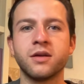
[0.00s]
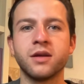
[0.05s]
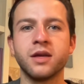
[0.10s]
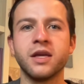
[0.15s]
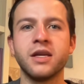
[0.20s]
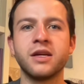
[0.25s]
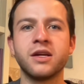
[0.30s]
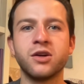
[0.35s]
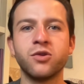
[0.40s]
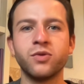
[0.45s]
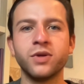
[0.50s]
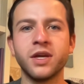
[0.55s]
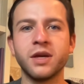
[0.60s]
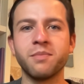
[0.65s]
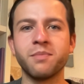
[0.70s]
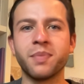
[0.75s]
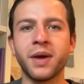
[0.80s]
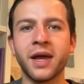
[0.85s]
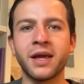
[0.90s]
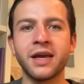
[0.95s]
including
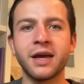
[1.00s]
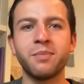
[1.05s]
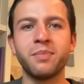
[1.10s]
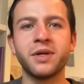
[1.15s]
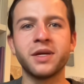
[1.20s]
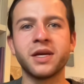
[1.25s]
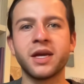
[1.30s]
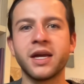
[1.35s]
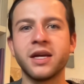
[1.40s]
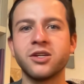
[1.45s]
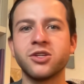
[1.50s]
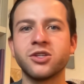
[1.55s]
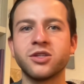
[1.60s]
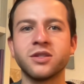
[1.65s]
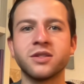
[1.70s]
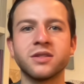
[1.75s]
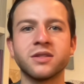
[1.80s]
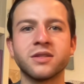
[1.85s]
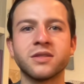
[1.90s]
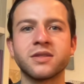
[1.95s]
bank
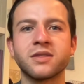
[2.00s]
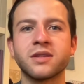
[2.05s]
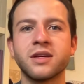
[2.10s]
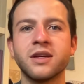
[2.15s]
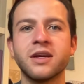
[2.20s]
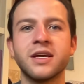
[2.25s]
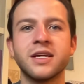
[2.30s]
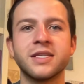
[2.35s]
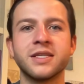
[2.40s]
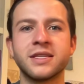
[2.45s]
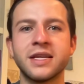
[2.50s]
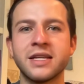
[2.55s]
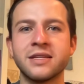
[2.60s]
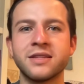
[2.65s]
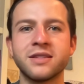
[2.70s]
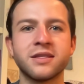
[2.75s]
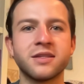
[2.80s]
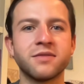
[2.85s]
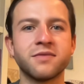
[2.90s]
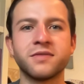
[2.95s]
applications,
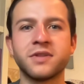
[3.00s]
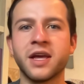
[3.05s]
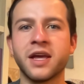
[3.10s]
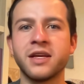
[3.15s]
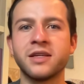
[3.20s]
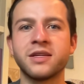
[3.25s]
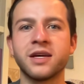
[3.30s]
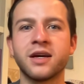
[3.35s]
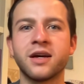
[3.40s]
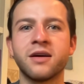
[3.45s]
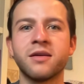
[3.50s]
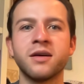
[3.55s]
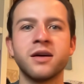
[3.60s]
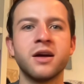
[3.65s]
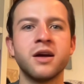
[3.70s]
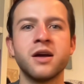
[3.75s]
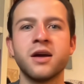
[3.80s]
sensitive data,